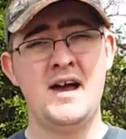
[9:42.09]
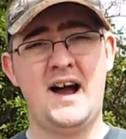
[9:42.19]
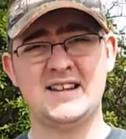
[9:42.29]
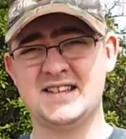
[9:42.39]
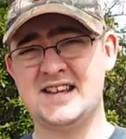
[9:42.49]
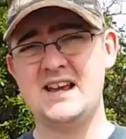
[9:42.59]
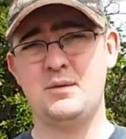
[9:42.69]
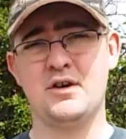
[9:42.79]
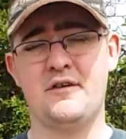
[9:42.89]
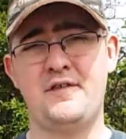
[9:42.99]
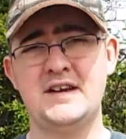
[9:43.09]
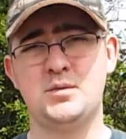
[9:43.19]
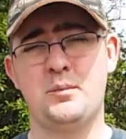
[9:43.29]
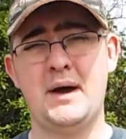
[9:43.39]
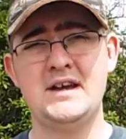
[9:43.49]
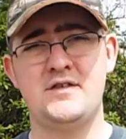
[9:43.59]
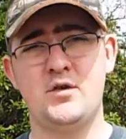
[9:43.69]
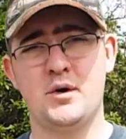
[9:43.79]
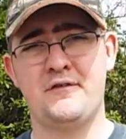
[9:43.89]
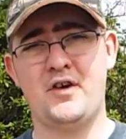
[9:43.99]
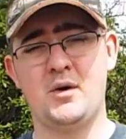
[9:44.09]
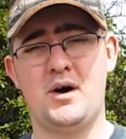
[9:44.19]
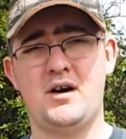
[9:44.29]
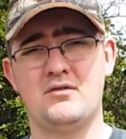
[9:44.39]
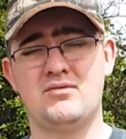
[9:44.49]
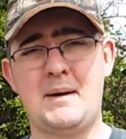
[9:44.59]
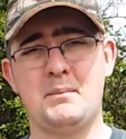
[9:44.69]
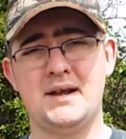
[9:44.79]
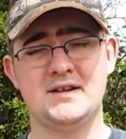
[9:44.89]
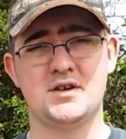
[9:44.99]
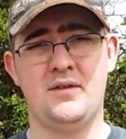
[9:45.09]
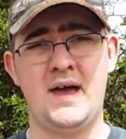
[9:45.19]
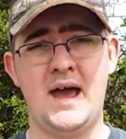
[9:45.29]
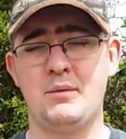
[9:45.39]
As I say, we've got a Facebook page if you want to follow our ramblings on there.